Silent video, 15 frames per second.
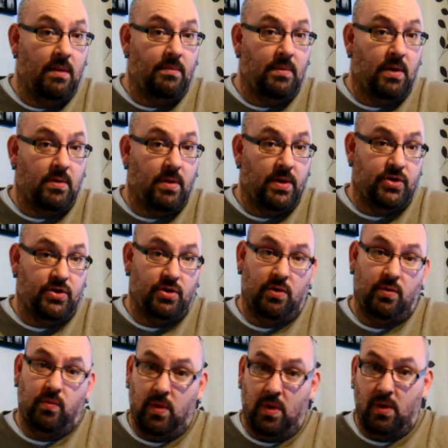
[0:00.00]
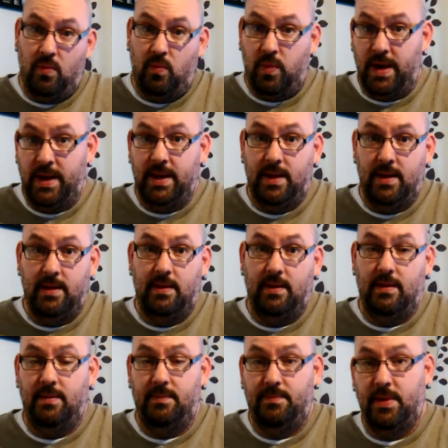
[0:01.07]
Not quite sure what weight,
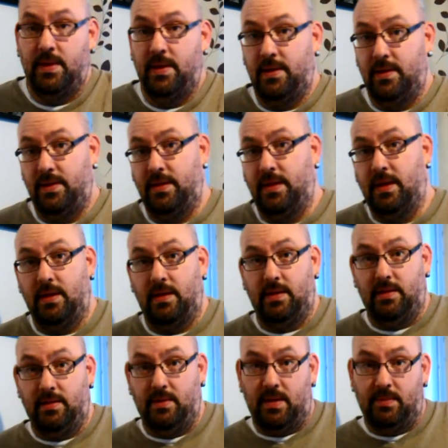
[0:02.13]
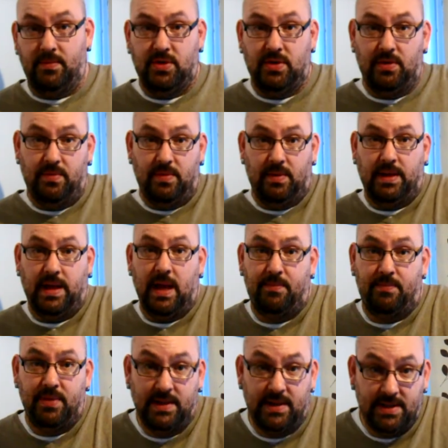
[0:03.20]
but I'm sure we'll get a
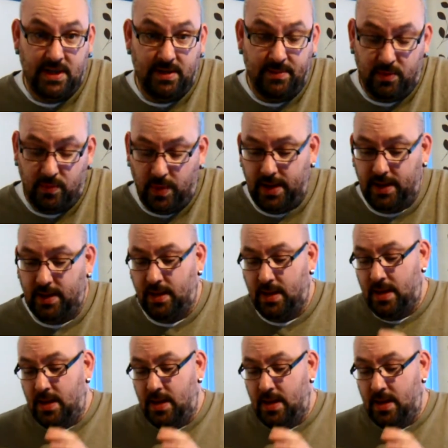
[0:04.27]
predetermined weight,